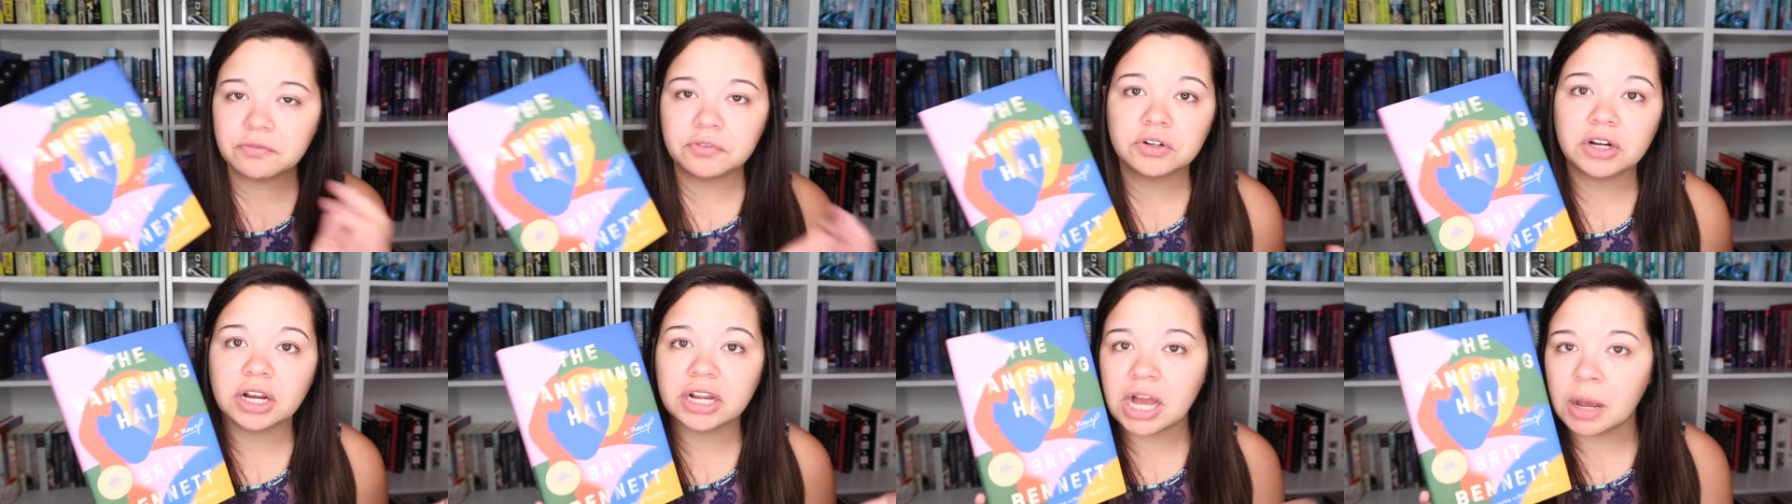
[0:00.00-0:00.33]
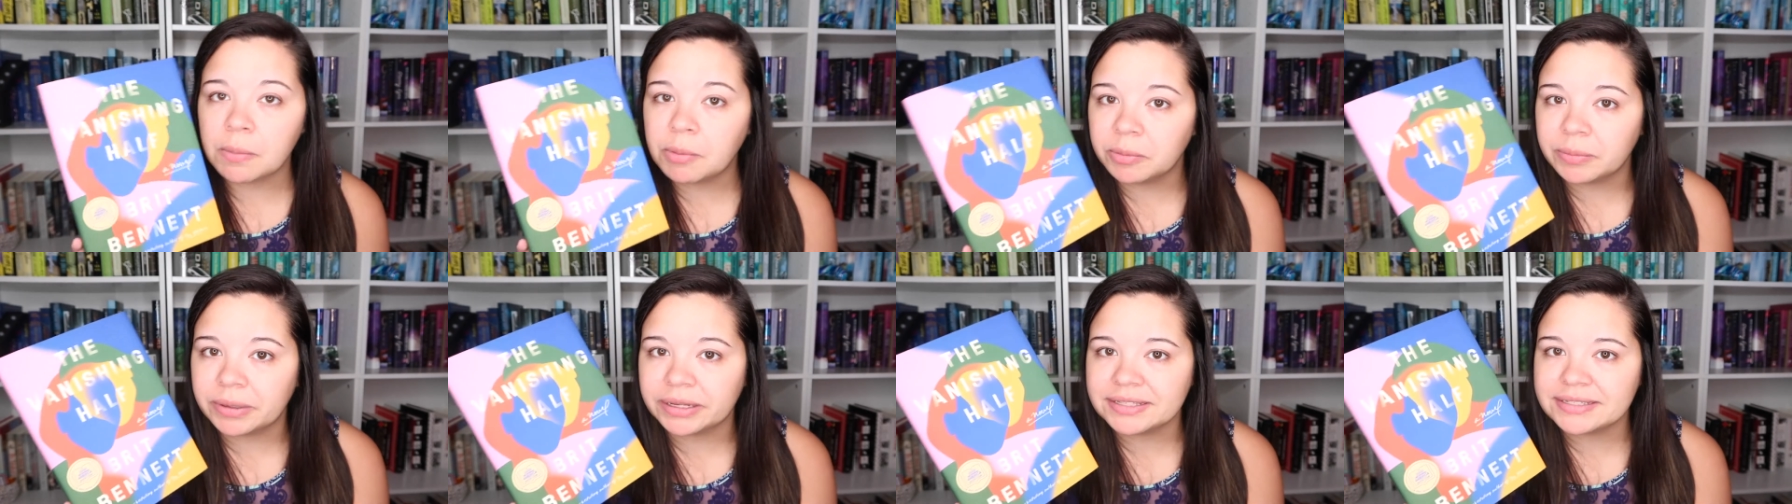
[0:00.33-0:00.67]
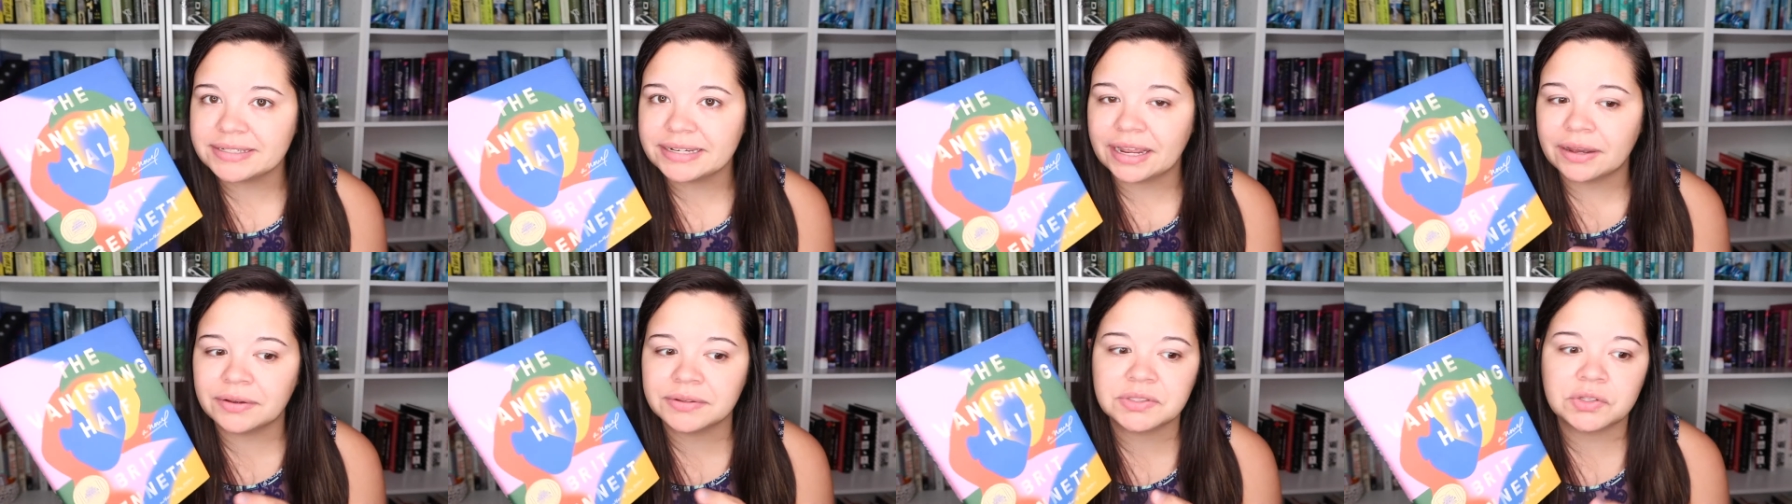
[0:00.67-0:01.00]
out for a couple
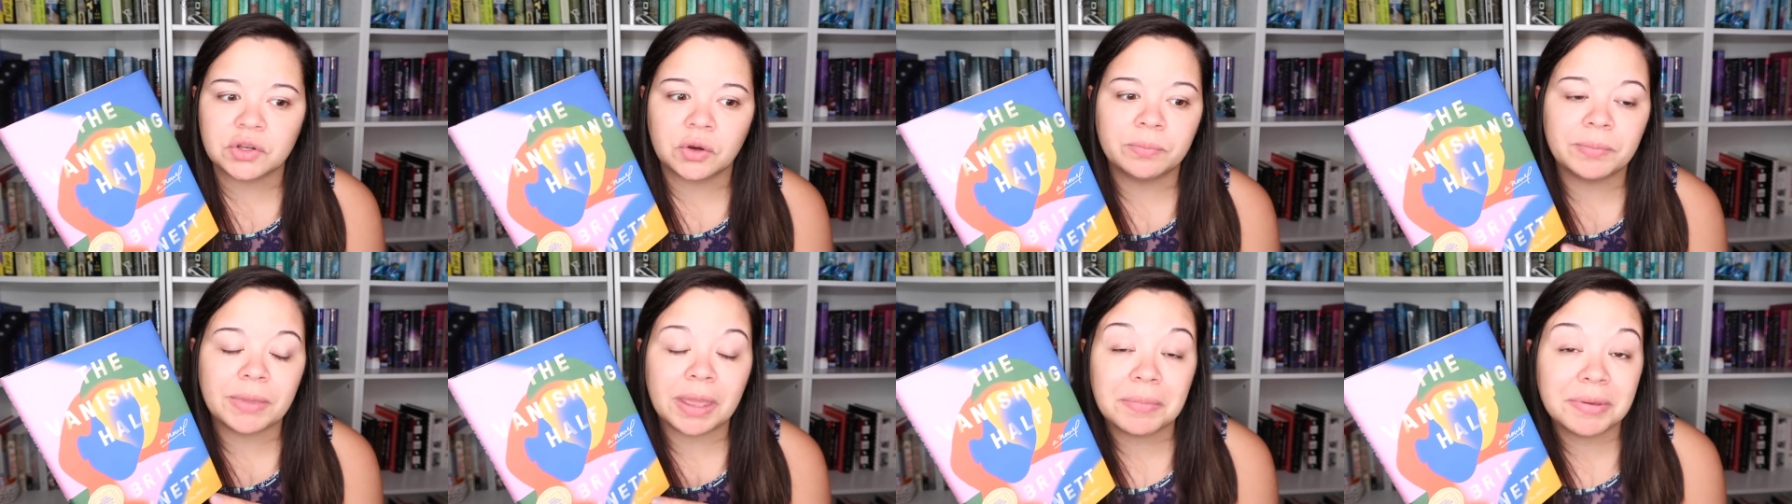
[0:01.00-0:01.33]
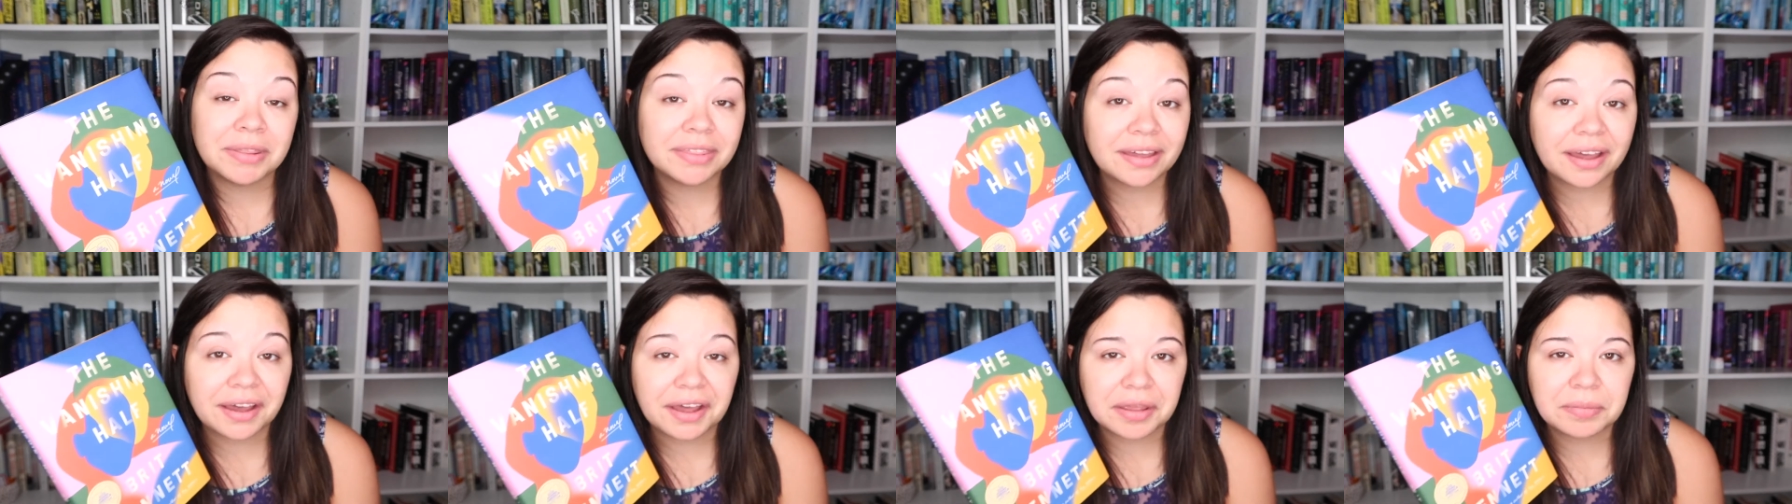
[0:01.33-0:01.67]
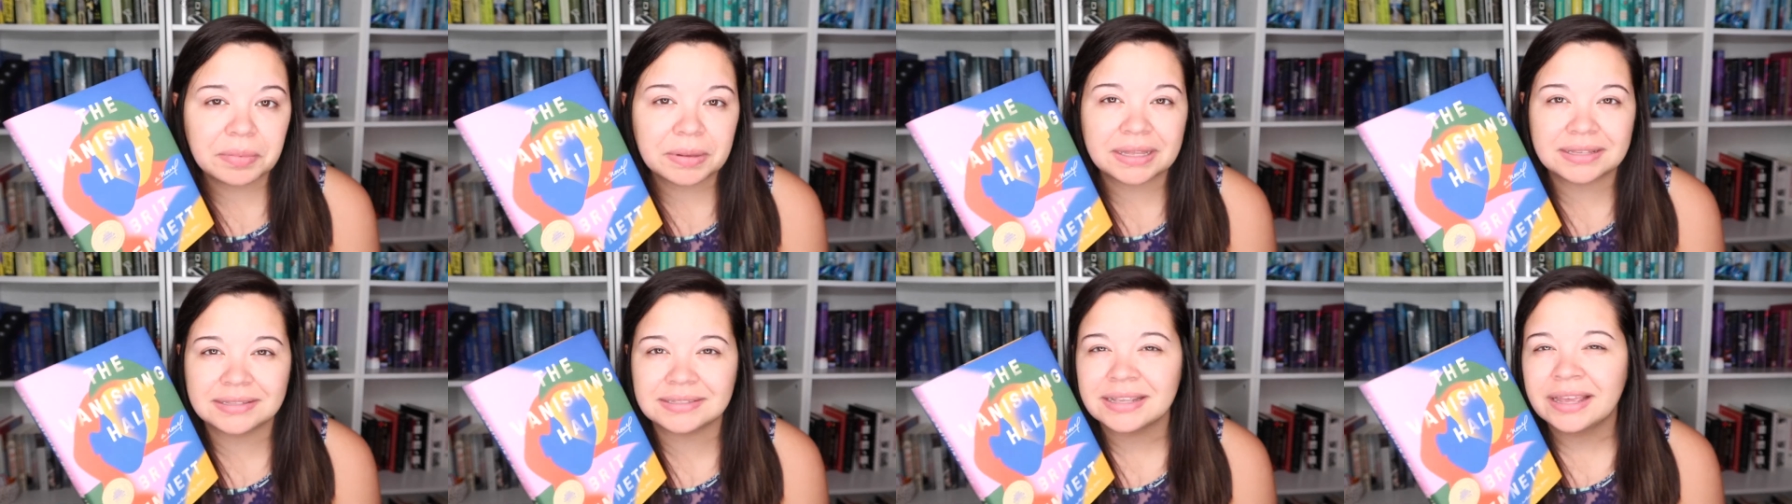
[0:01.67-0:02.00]
months now, so maybe the
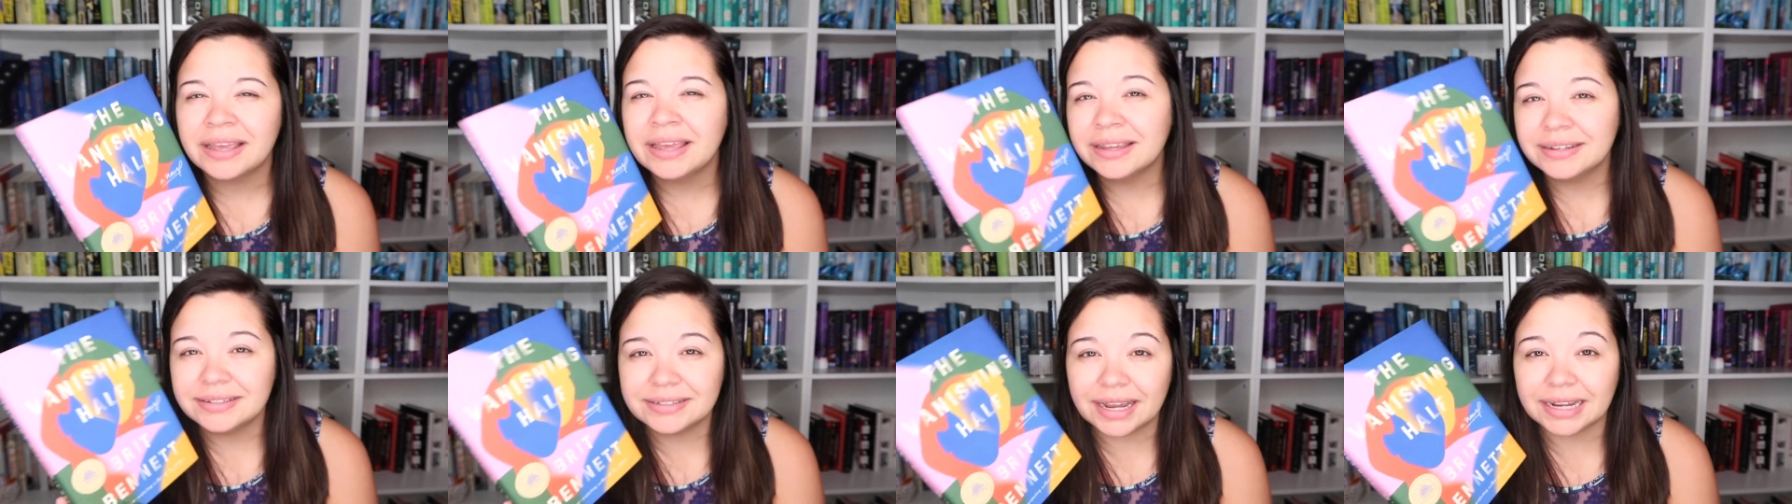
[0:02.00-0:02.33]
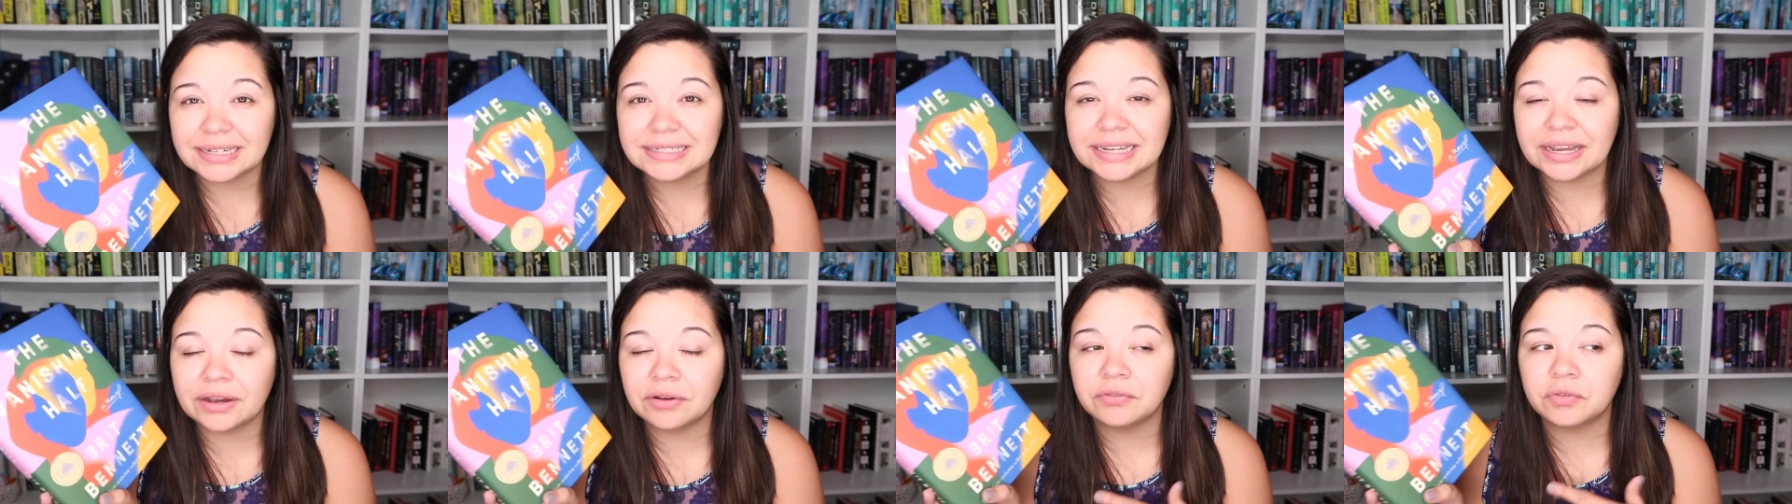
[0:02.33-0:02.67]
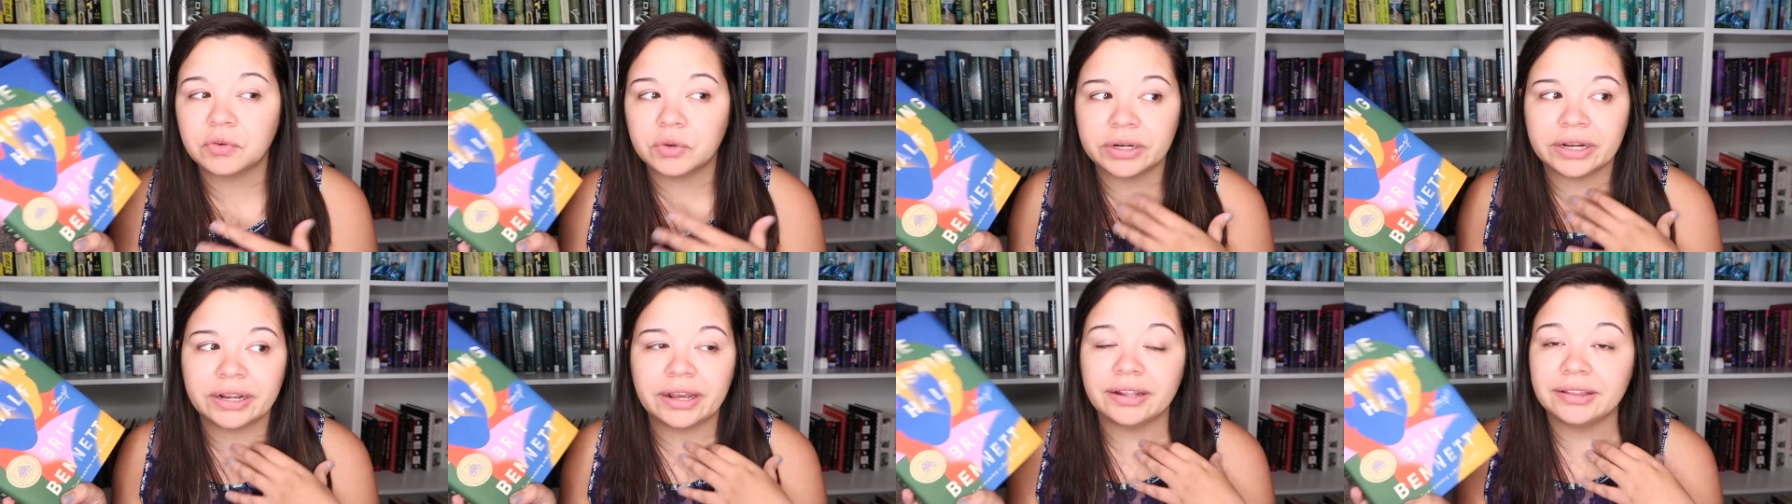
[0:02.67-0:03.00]
hype has died down
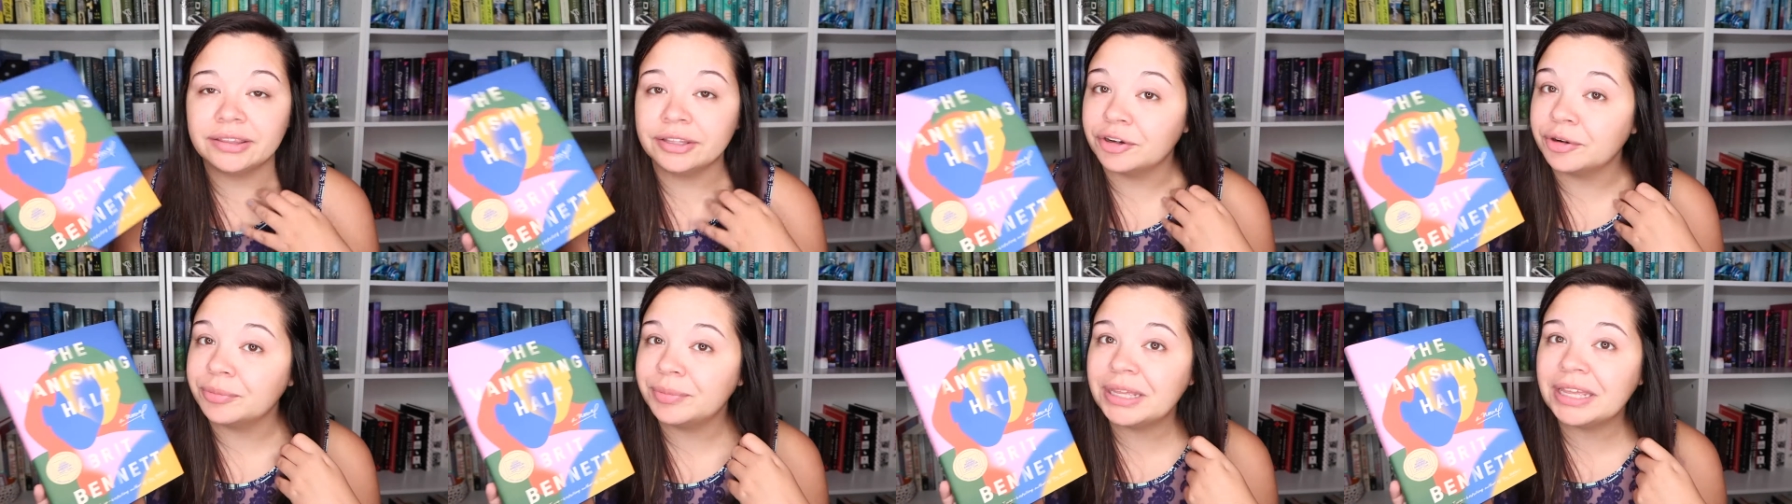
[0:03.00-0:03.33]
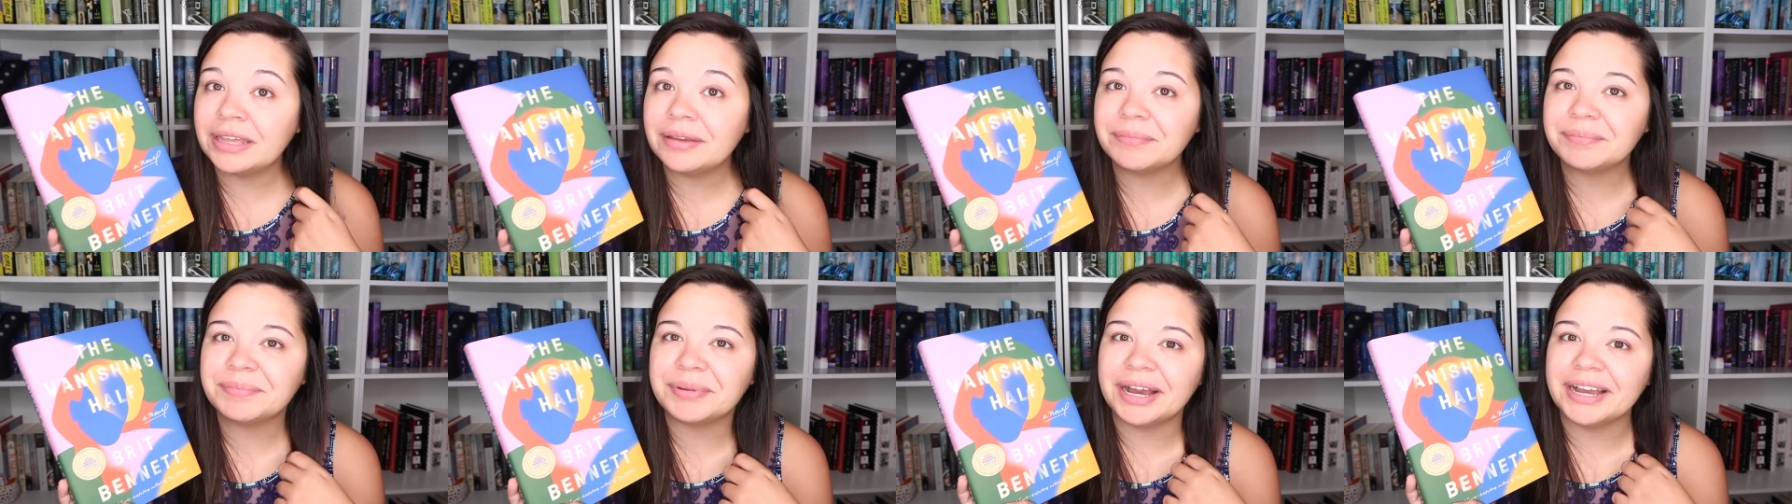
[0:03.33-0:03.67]
for it a little bit,